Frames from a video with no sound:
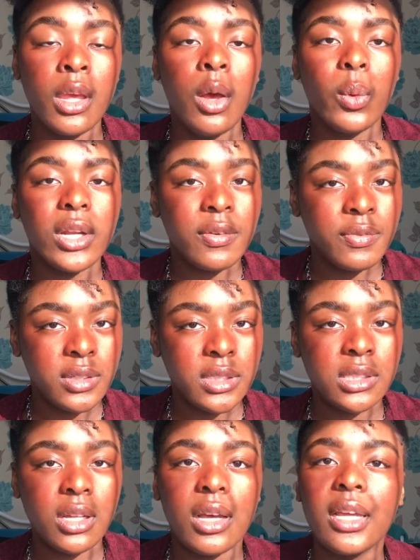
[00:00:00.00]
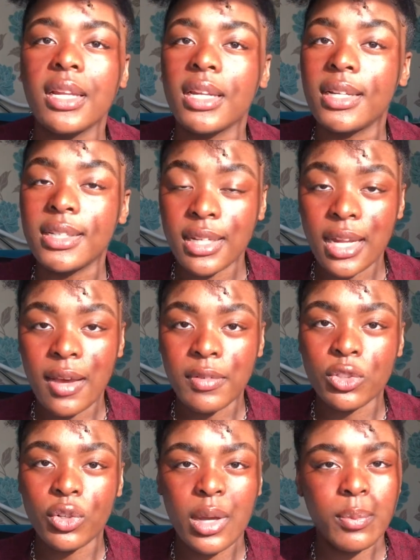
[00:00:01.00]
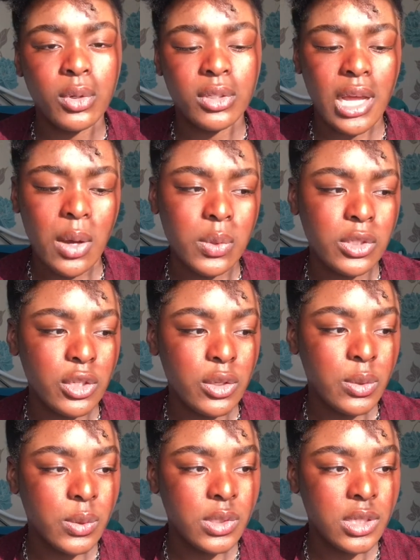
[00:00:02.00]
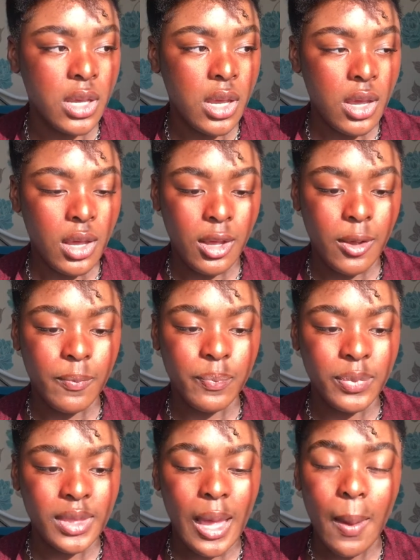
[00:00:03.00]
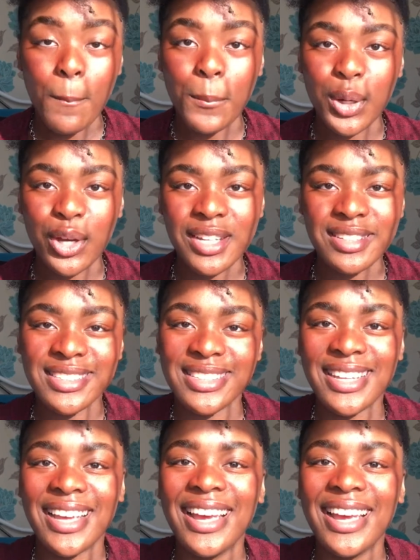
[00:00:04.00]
When I first started and I didn't have a tripod, I would use like books